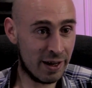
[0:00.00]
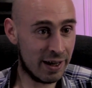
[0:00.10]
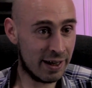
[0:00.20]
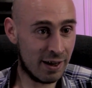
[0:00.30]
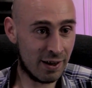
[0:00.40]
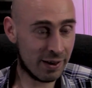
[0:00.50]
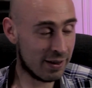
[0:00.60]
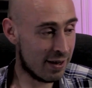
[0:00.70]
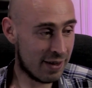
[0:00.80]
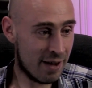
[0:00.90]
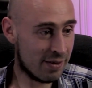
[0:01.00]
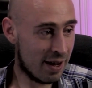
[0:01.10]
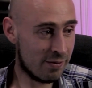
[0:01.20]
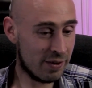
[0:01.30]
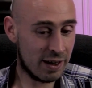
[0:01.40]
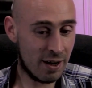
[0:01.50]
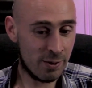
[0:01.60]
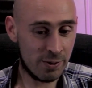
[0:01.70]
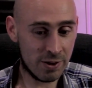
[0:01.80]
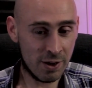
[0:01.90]
80s, that
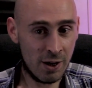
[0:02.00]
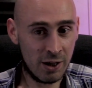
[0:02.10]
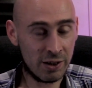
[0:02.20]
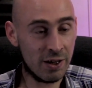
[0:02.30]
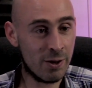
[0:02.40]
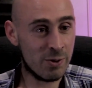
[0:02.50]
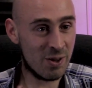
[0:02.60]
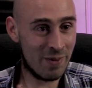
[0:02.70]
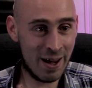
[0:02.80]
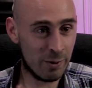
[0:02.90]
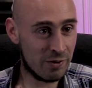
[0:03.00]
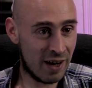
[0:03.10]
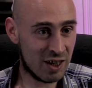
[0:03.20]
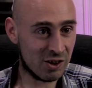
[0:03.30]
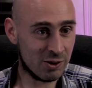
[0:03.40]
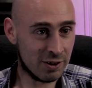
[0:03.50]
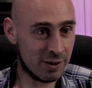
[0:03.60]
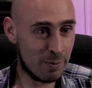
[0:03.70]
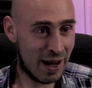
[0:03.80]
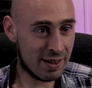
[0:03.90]
video was, it was up there with Flash
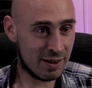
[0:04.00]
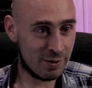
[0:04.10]
Gordon and Back to